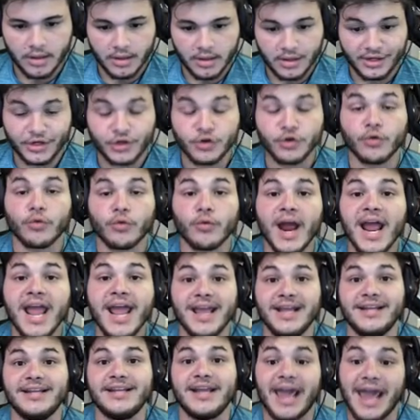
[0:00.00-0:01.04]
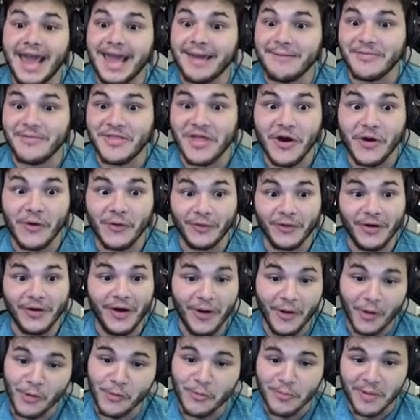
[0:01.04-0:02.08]
Great game though.
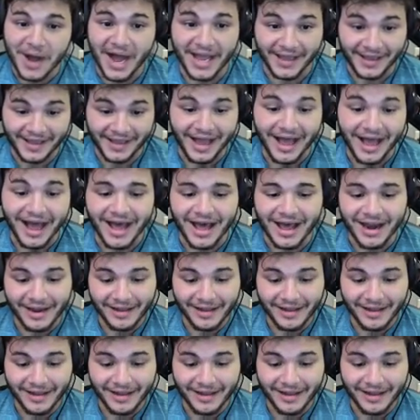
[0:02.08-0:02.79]
Oh my god.